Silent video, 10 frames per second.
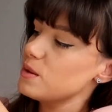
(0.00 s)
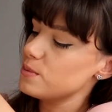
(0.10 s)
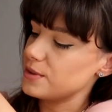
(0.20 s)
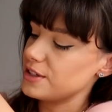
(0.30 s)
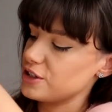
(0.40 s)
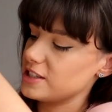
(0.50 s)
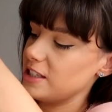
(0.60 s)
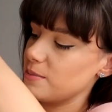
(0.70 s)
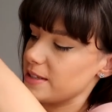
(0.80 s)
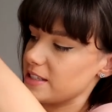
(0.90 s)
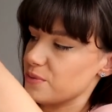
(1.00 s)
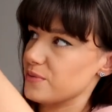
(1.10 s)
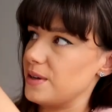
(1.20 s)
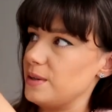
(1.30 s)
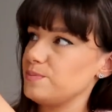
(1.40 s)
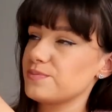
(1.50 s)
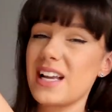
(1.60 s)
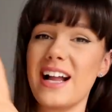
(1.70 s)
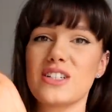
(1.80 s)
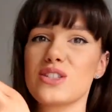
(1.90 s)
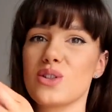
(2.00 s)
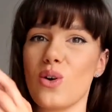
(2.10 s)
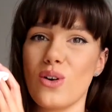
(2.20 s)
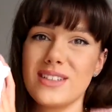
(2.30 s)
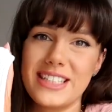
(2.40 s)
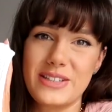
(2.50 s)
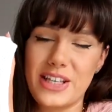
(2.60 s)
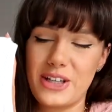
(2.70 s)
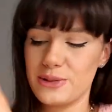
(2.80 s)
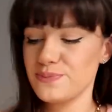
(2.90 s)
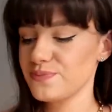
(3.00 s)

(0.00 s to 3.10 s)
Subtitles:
but it's just a little bit different. I just thought it's cute.